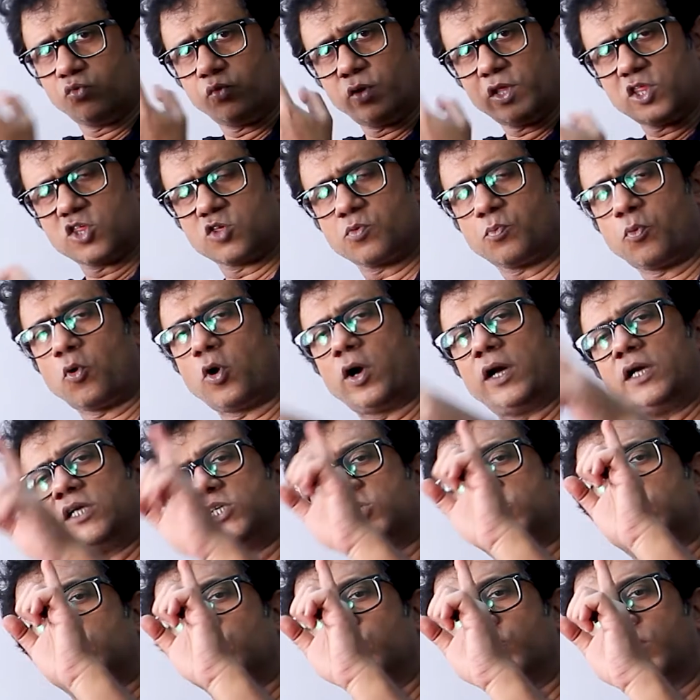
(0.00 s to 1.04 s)
which
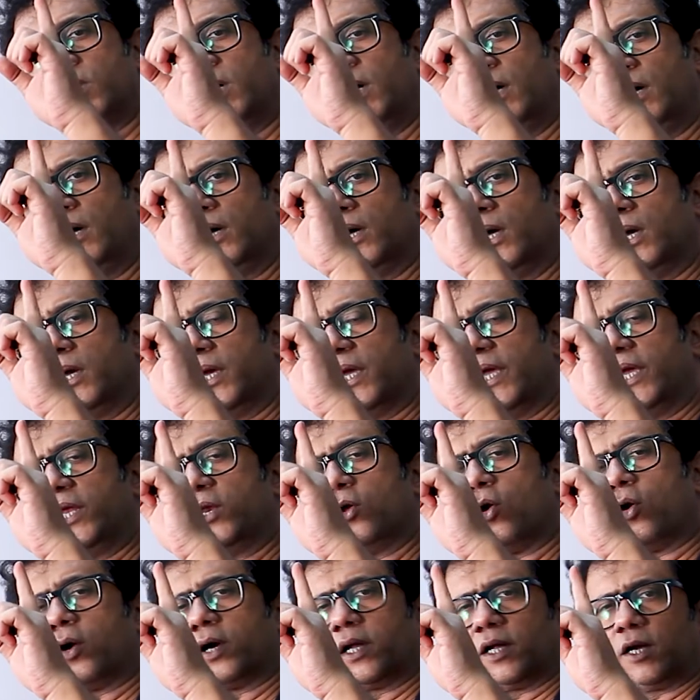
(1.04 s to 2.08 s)
points to the
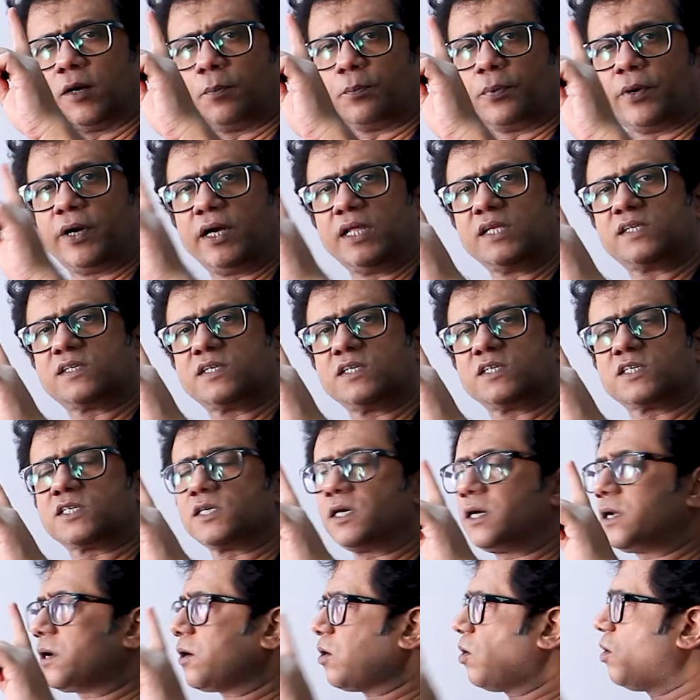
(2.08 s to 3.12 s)
Inorder
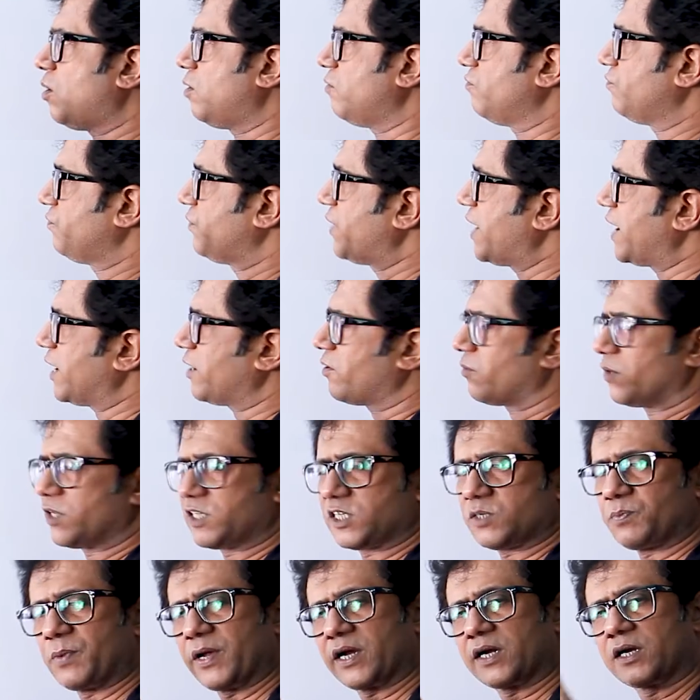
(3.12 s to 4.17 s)
predecessor of that
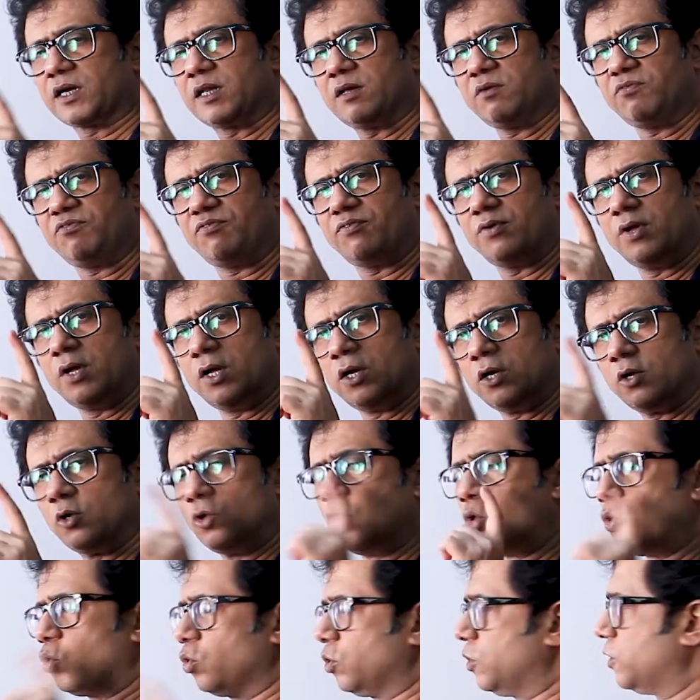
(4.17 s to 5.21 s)
respective
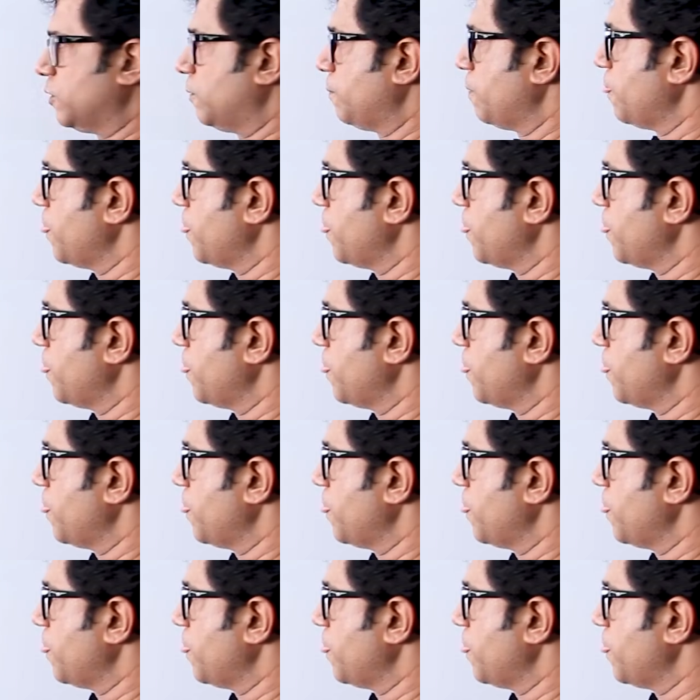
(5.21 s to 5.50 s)
node.